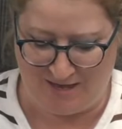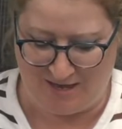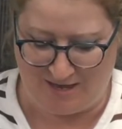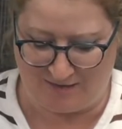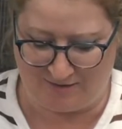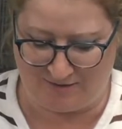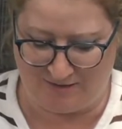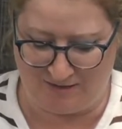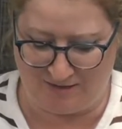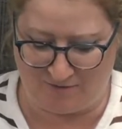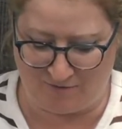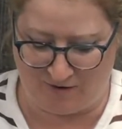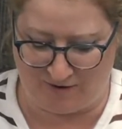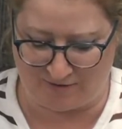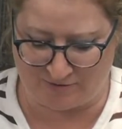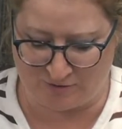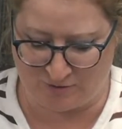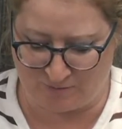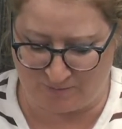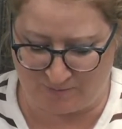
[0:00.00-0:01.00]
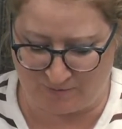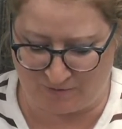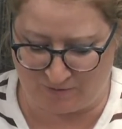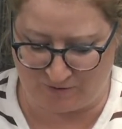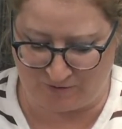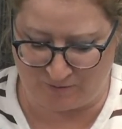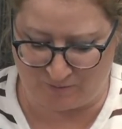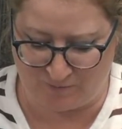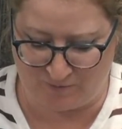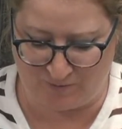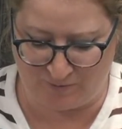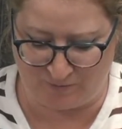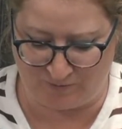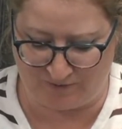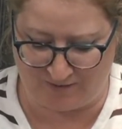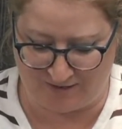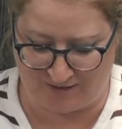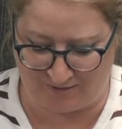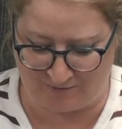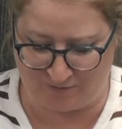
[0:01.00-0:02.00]
And then October 3rd, we will
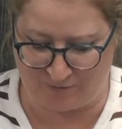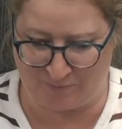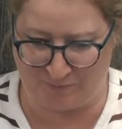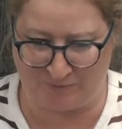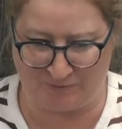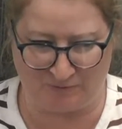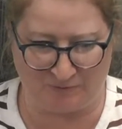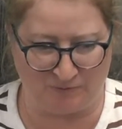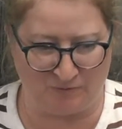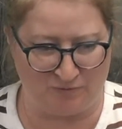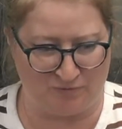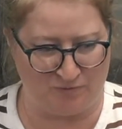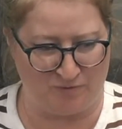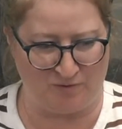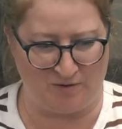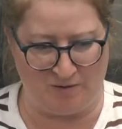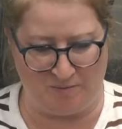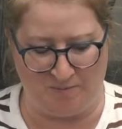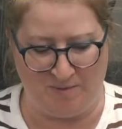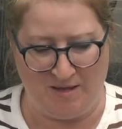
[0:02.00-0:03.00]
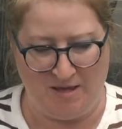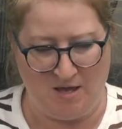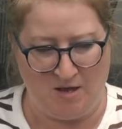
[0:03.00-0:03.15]
have our political forum.